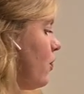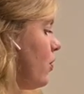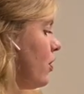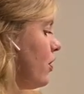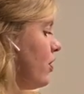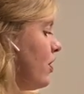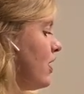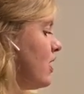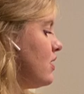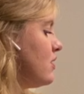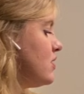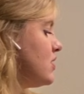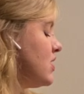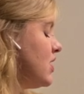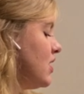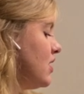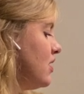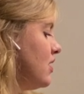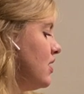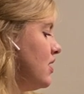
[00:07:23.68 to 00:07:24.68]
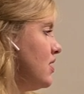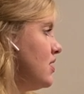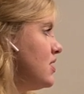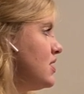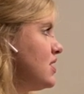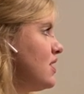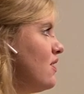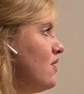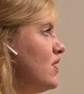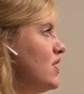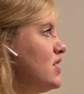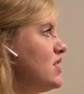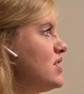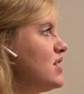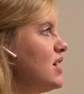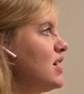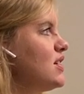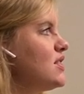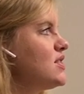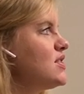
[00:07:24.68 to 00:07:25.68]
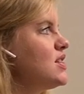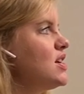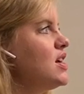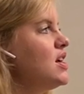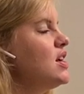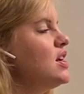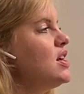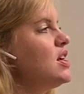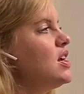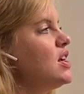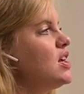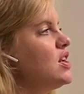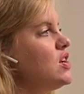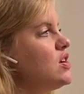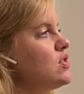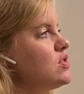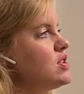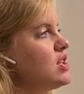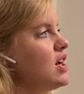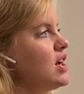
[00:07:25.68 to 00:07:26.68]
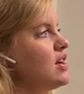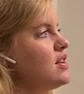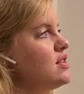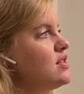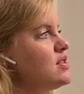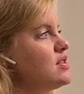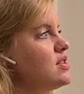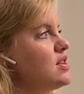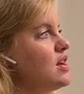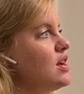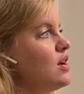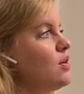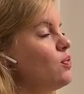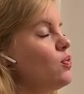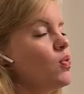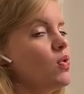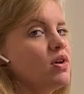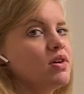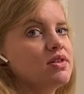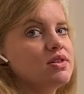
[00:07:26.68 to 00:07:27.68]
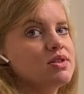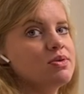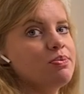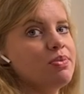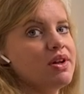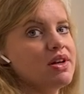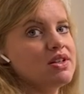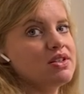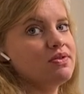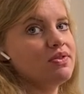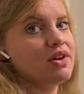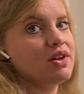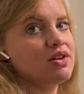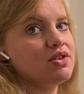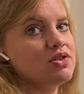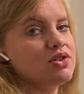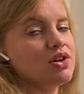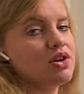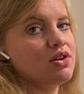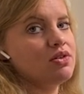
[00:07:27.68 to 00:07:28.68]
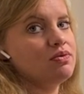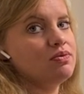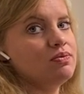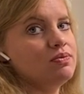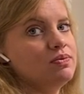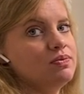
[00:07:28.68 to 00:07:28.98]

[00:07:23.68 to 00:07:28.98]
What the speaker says: 4,076 in your tens and ones place value chart.